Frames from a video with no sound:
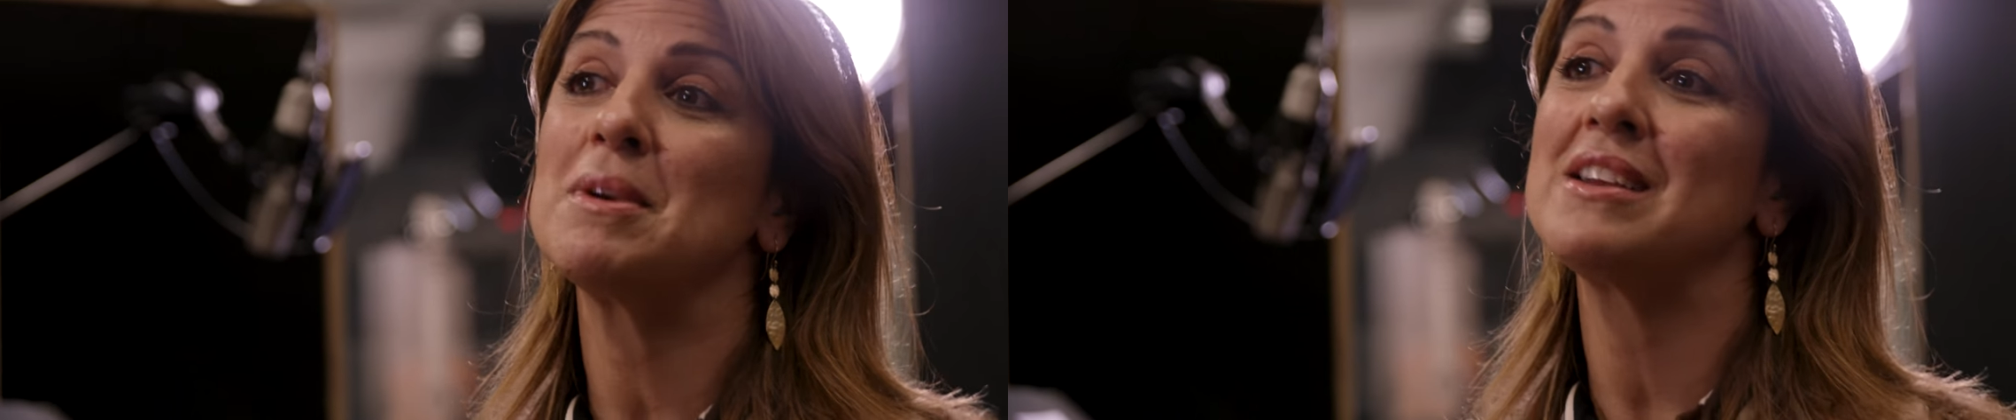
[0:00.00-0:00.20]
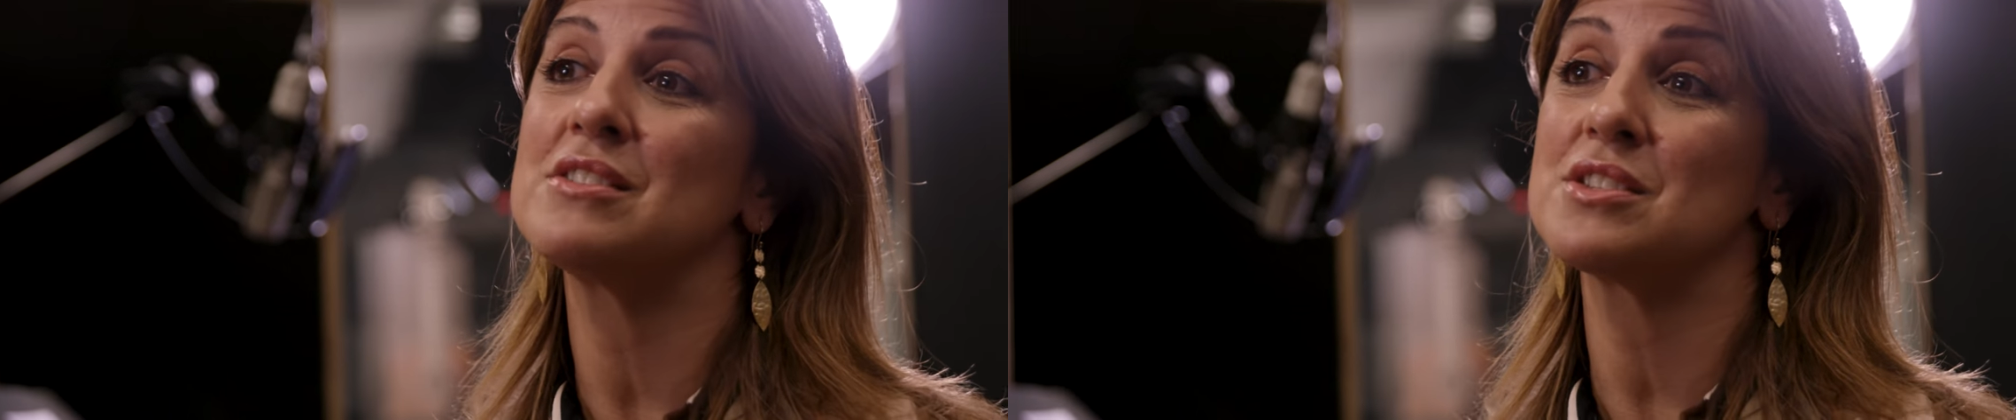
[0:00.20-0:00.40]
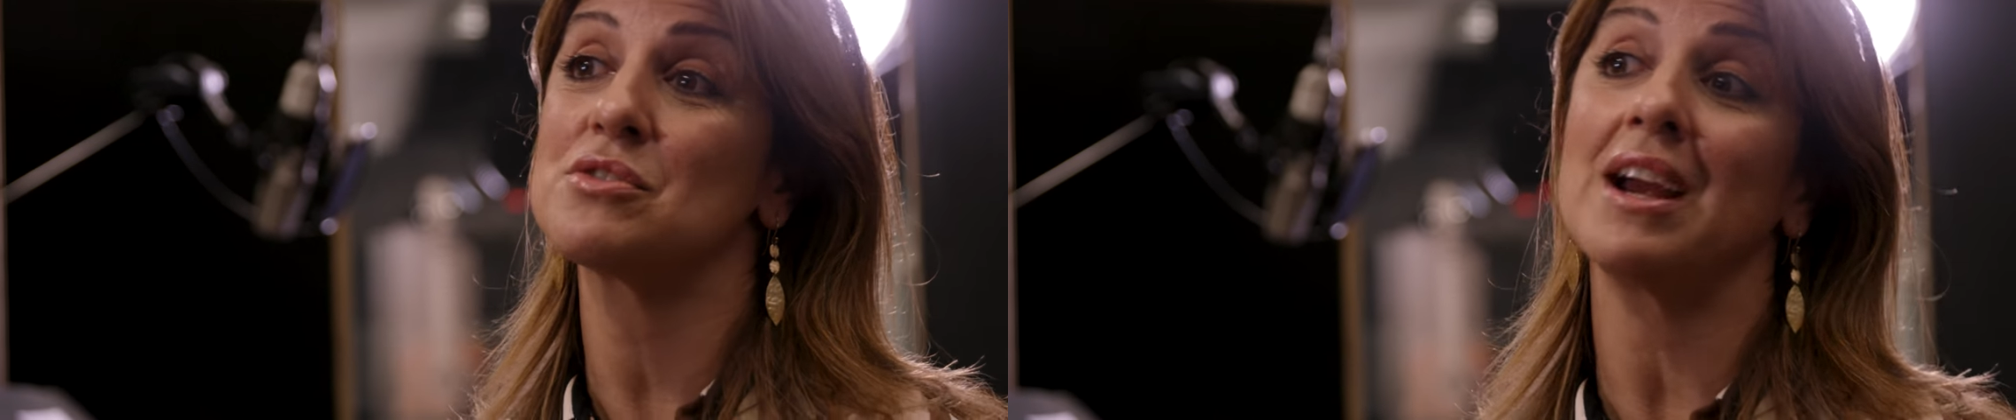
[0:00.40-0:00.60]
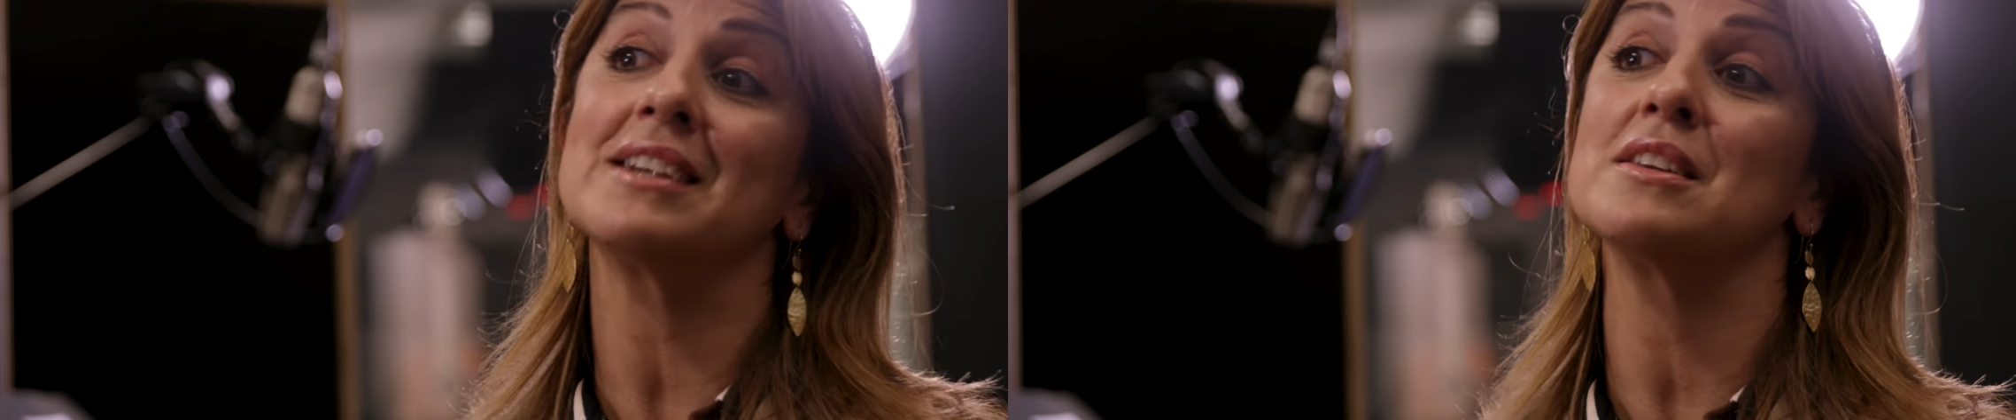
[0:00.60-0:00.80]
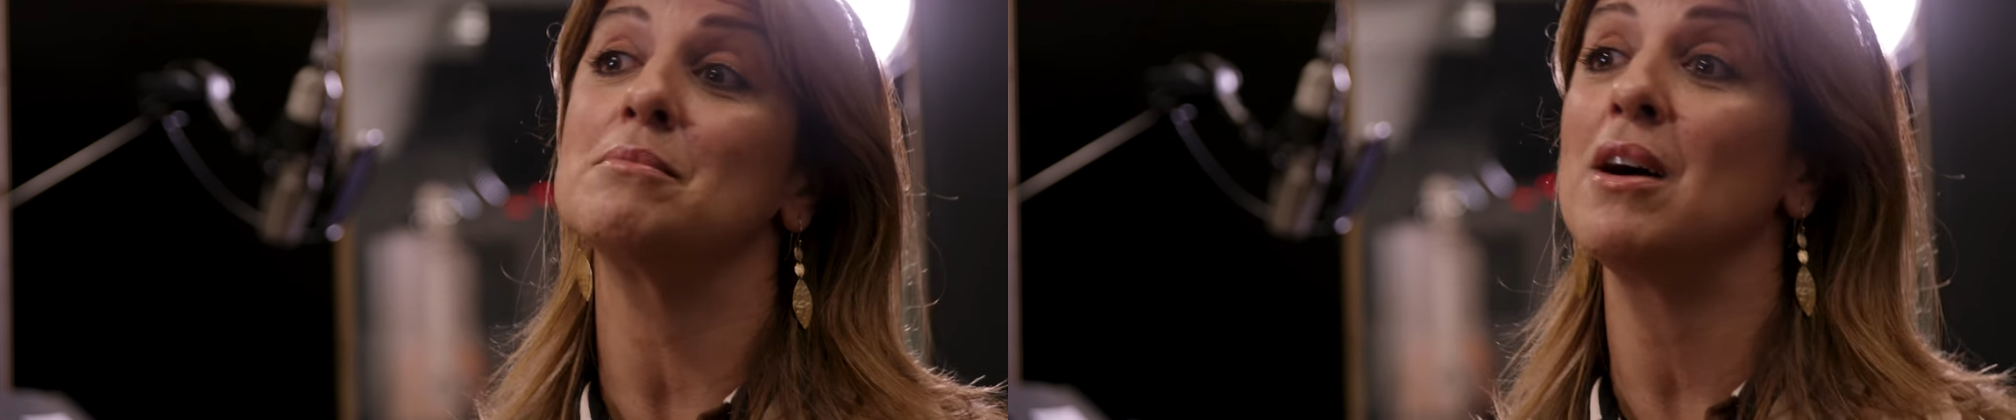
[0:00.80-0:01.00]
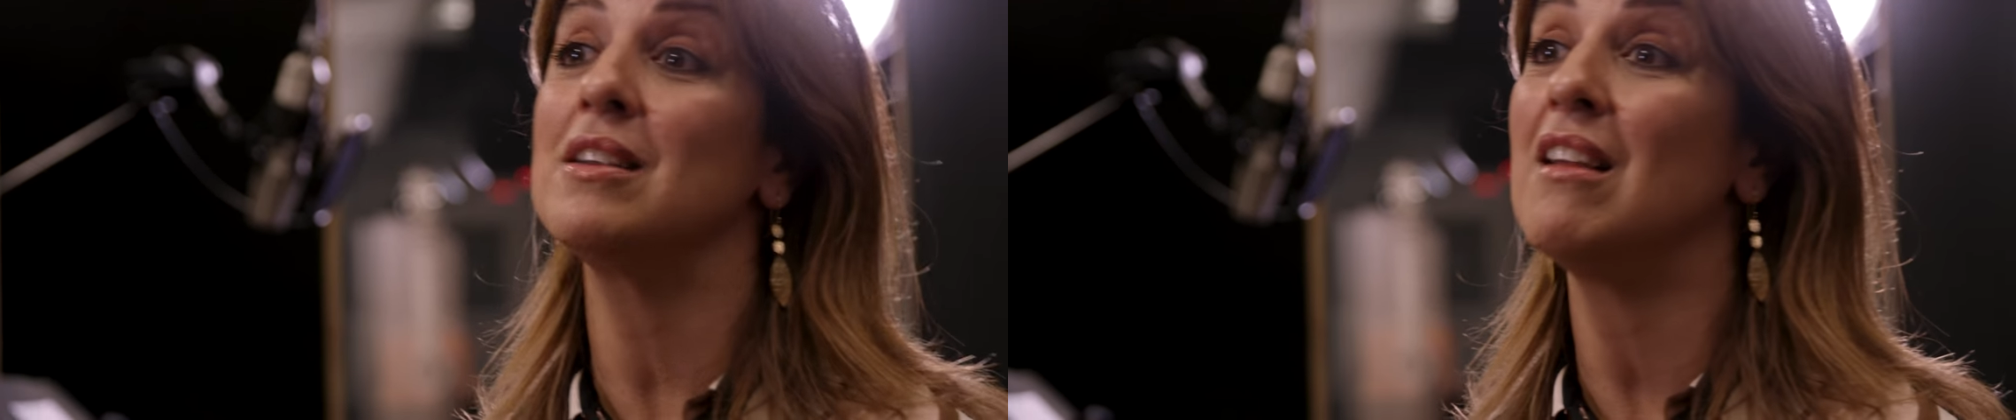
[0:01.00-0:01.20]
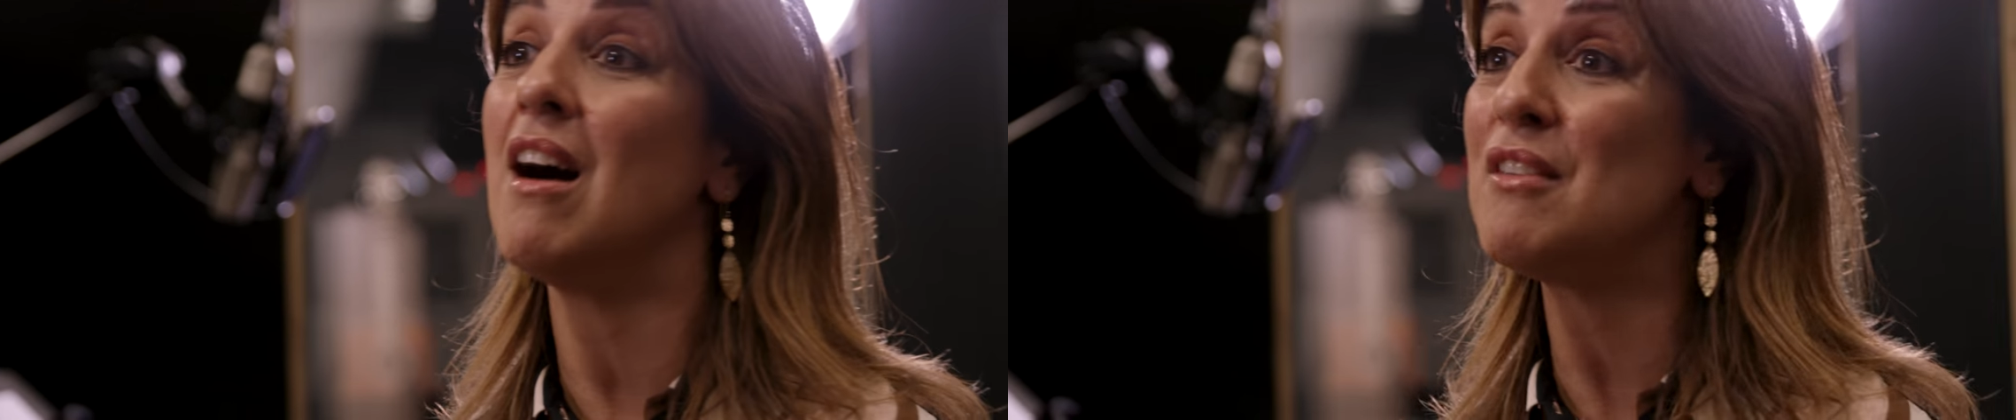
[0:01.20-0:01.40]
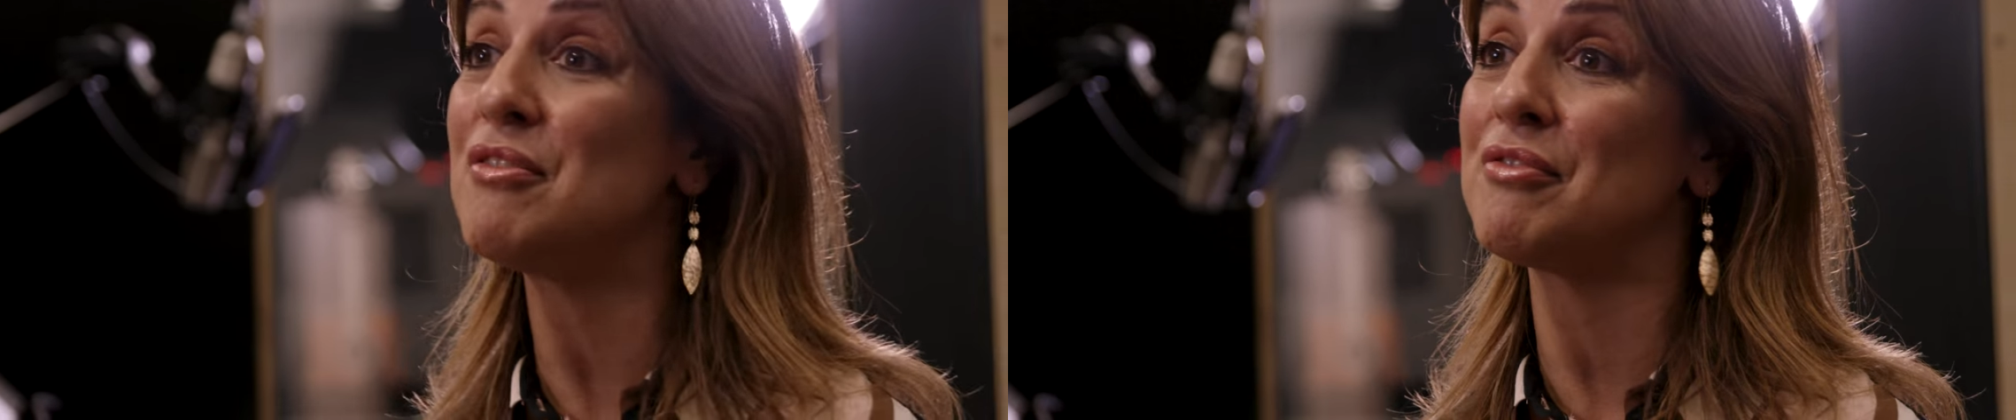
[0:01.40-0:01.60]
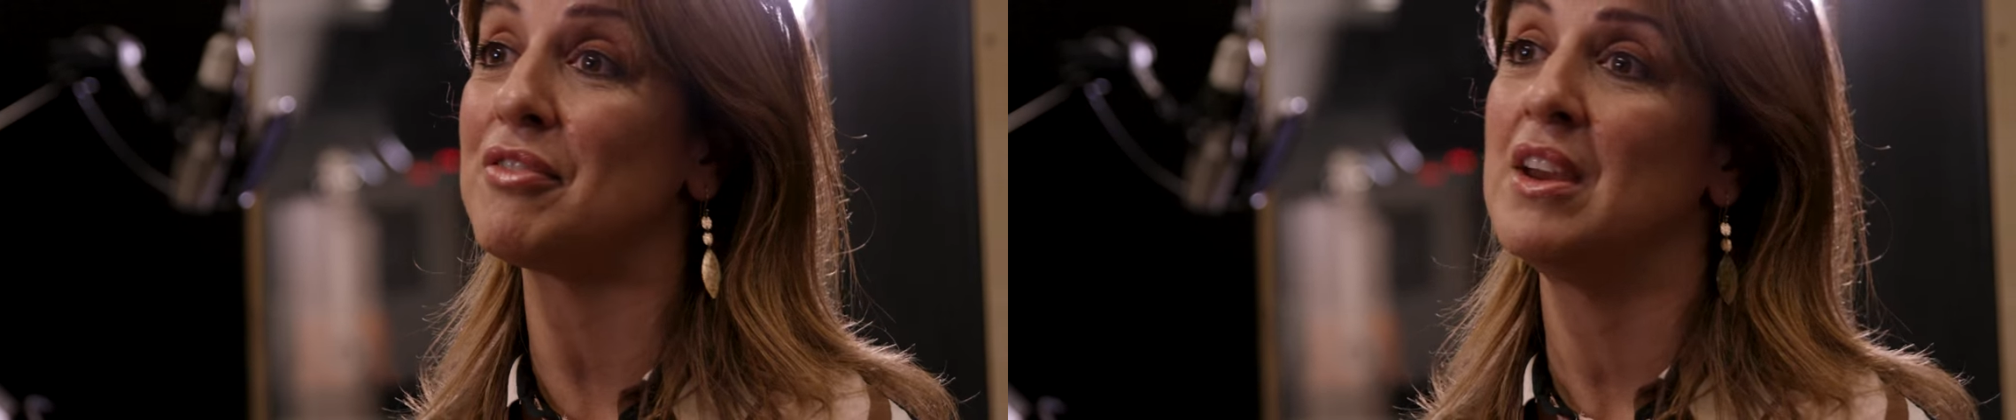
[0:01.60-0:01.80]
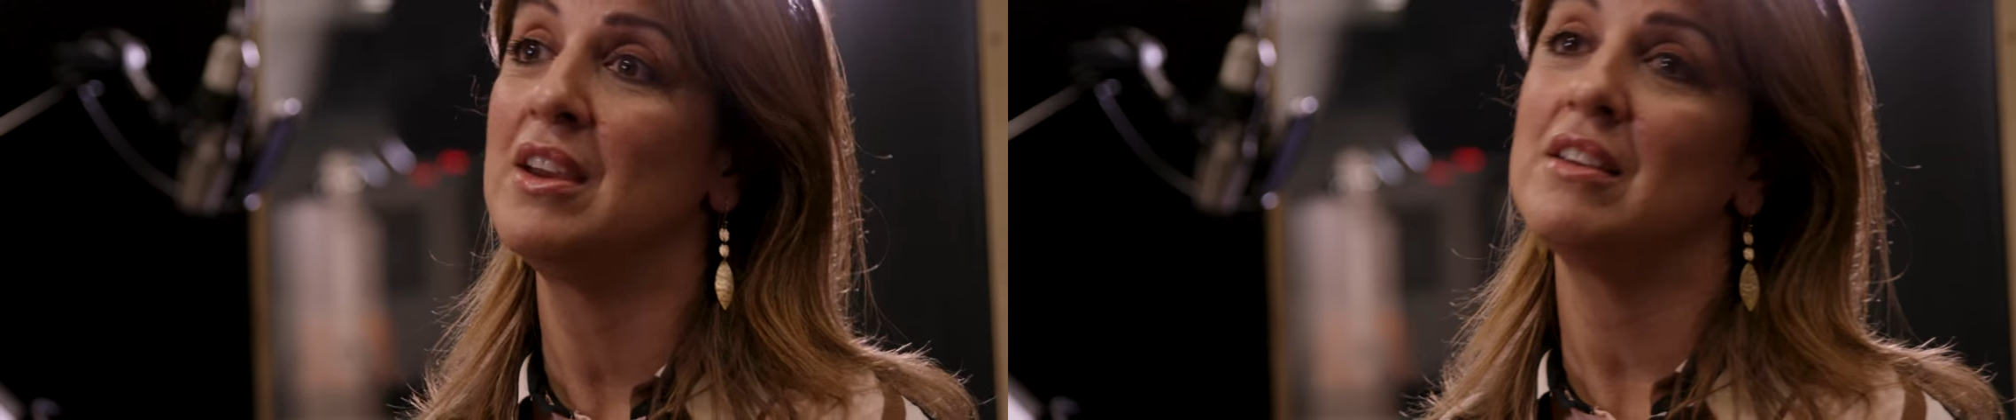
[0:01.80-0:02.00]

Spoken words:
being distracted by life.